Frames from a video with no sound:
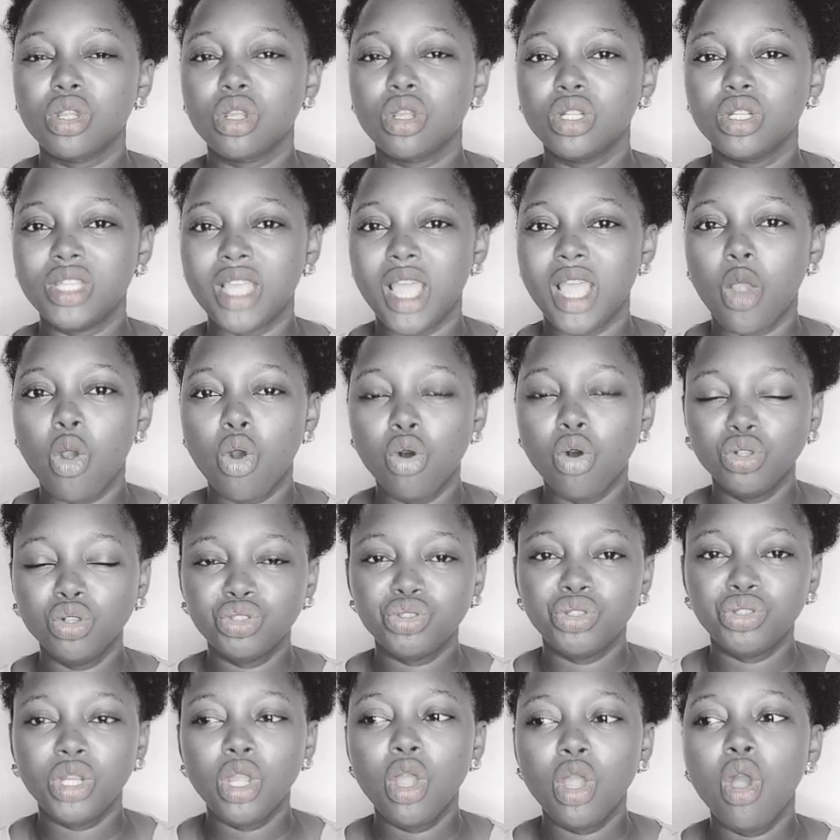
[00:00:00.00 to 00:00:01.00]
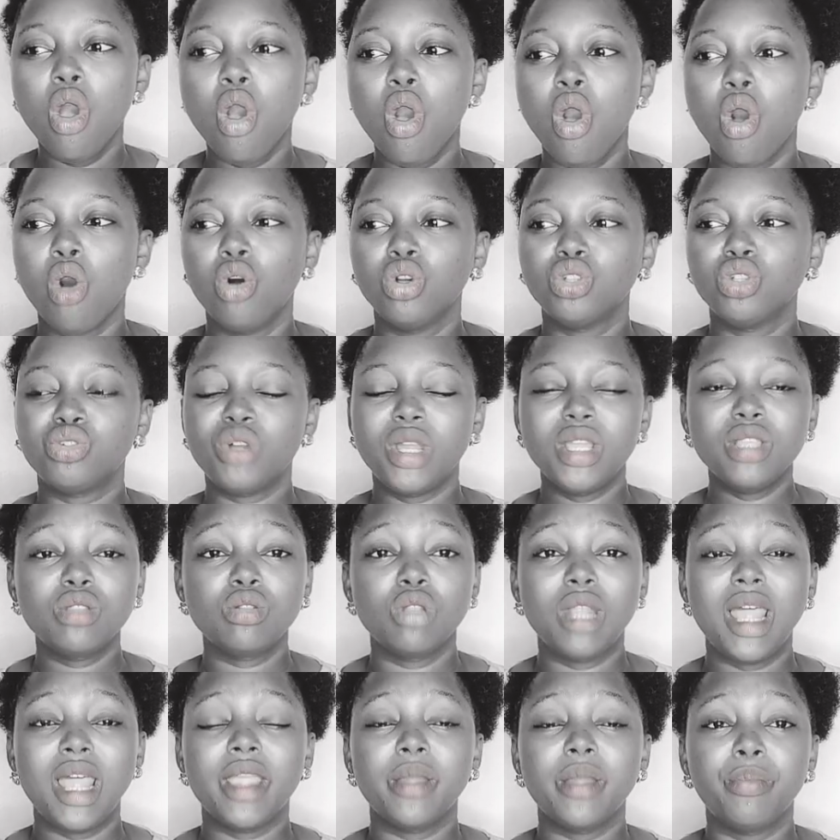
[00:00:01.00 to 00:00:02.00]
their country or trying
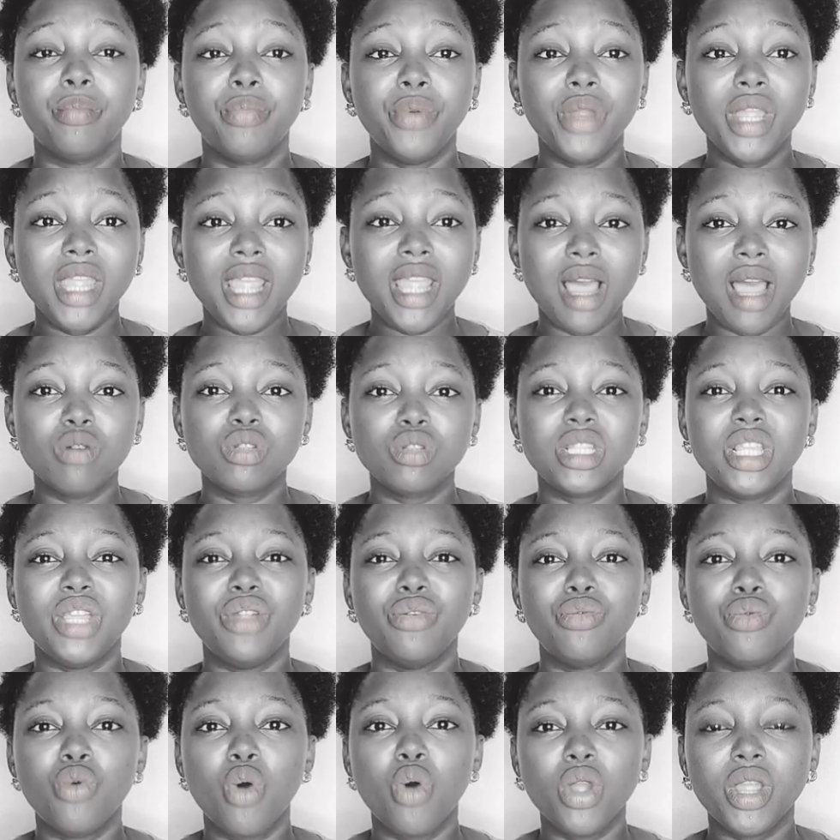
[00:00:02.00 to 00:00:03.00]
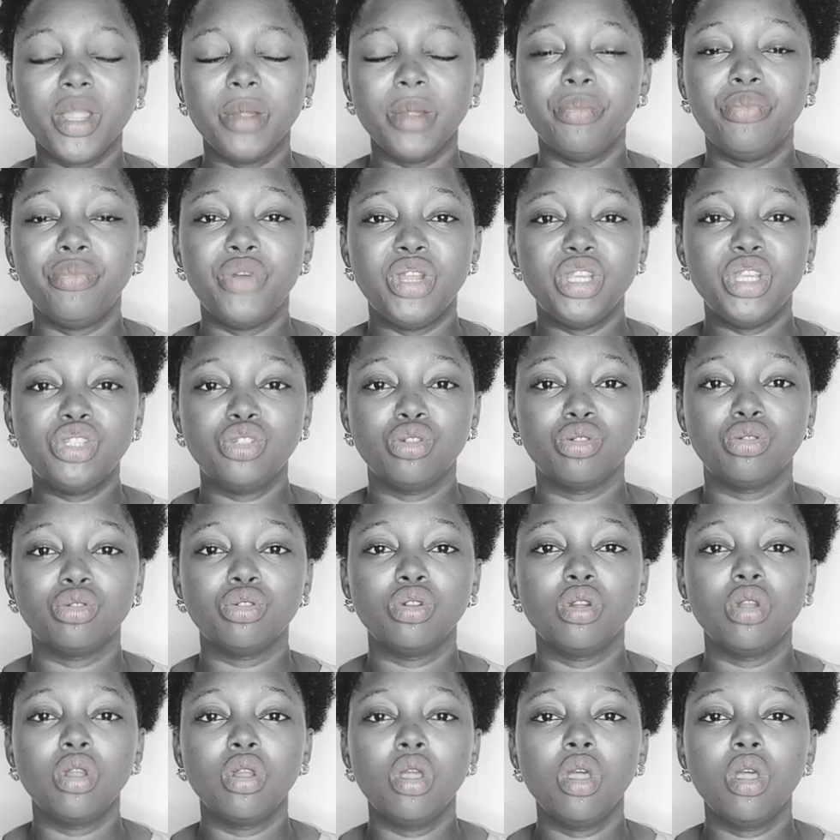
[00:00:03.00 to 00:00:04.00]
to like bring out a wrong
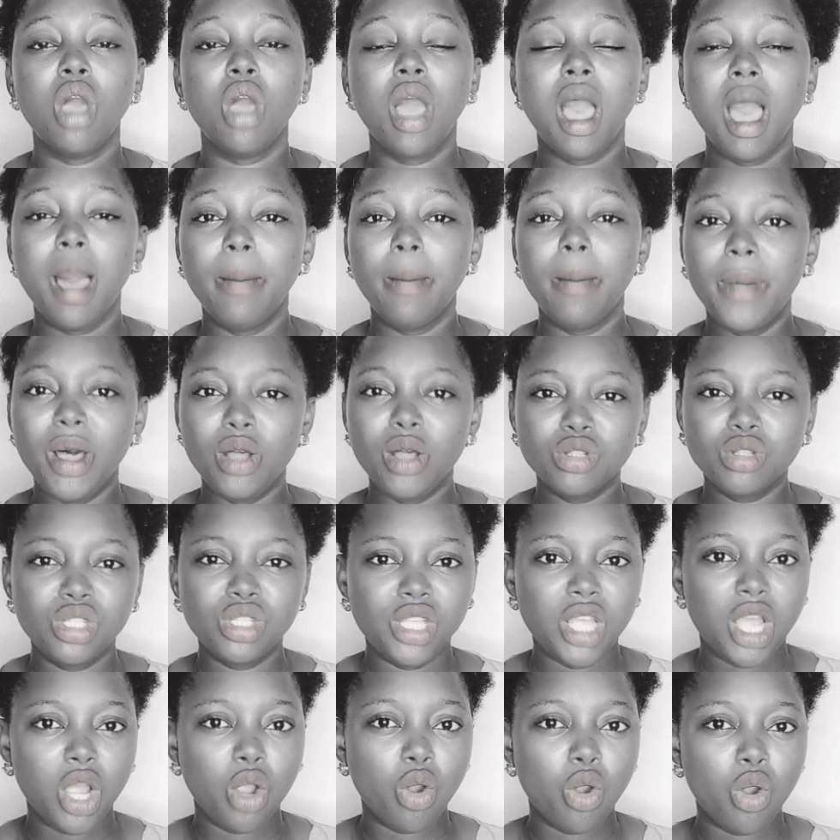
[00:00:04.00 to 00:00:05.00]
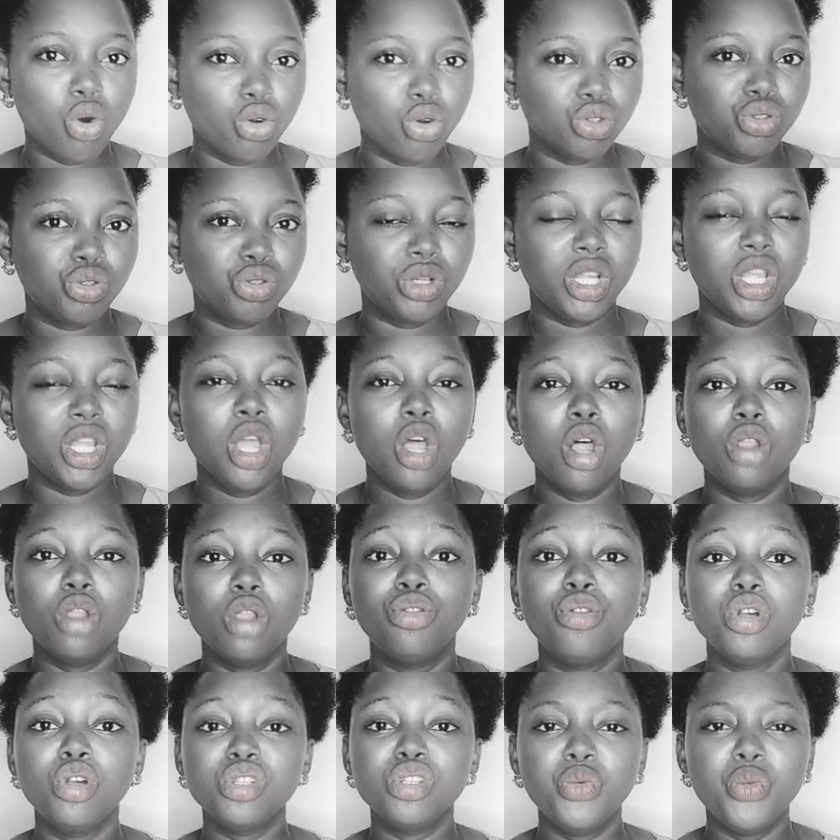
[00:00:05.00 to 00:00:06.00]
impression about their country,
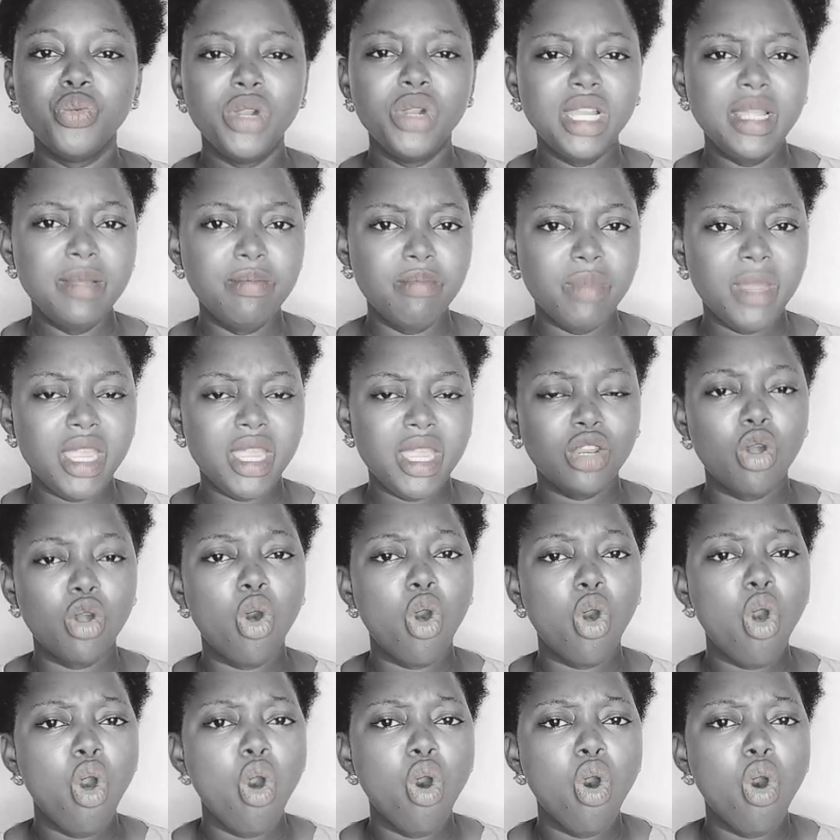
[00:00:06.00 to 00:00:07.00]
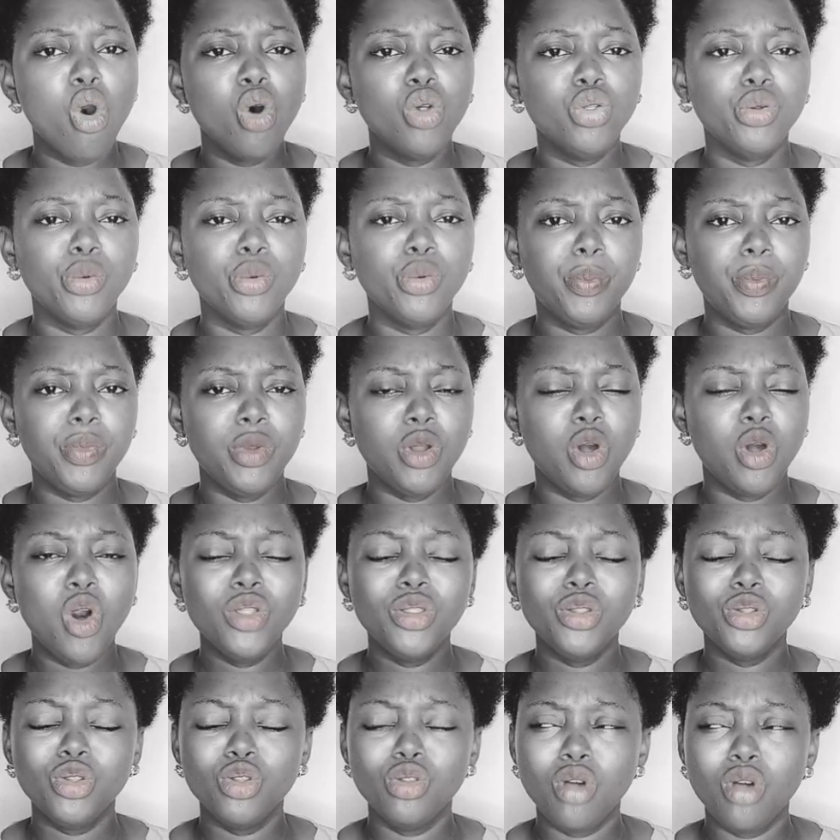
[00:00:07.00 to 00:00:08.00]
doesn't really mean all
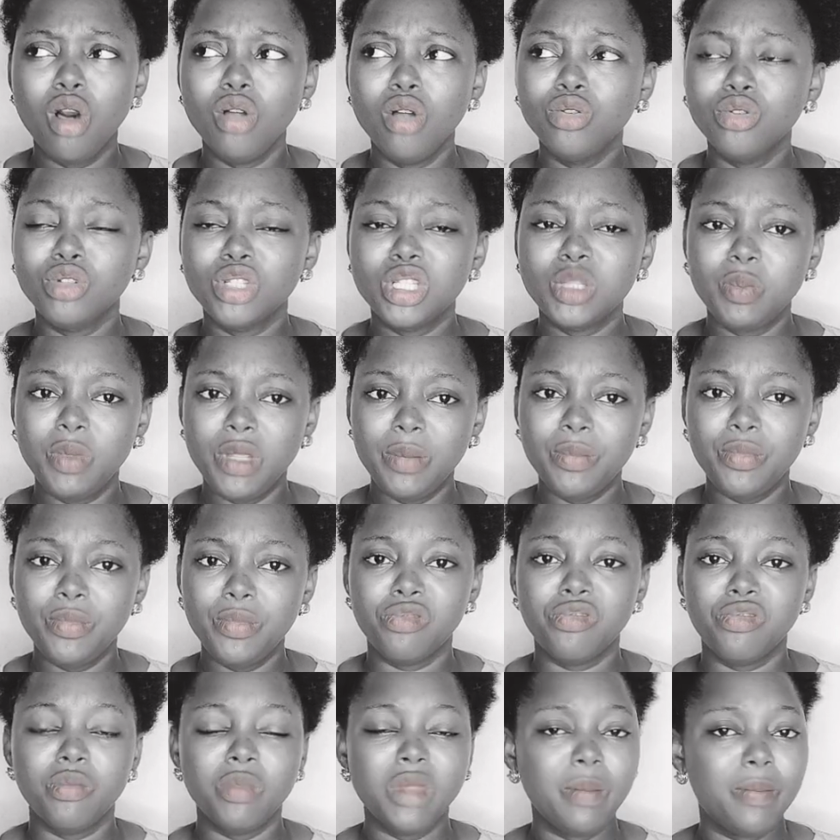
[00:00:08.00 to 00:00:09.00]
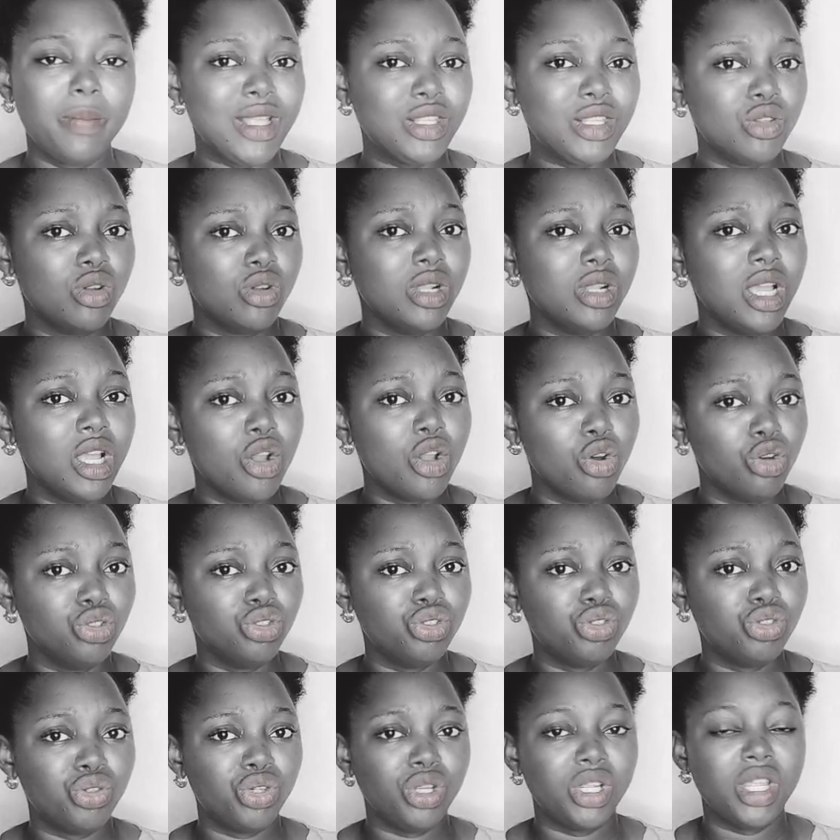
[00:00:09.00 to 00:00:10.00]
those people from that particular
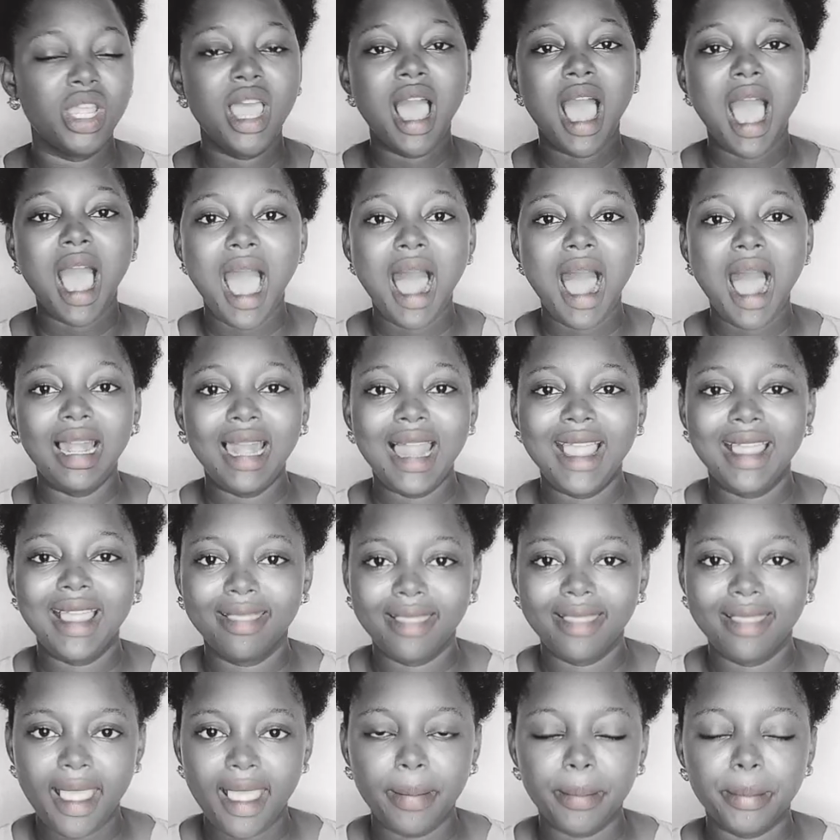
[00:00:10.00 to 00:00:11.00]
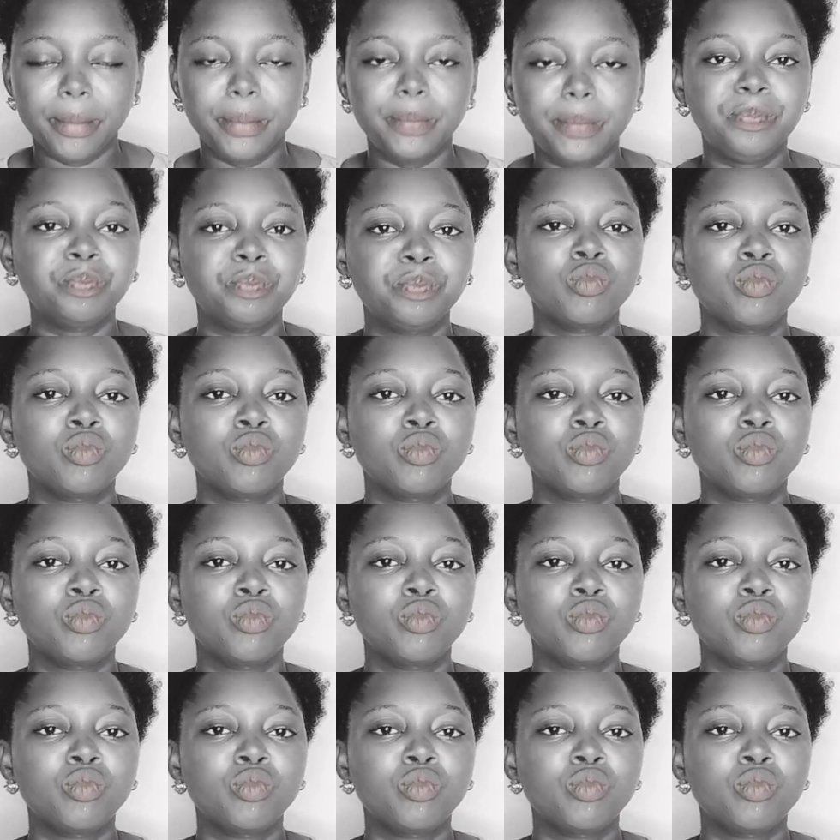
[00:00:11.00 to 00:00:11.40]
country are like them.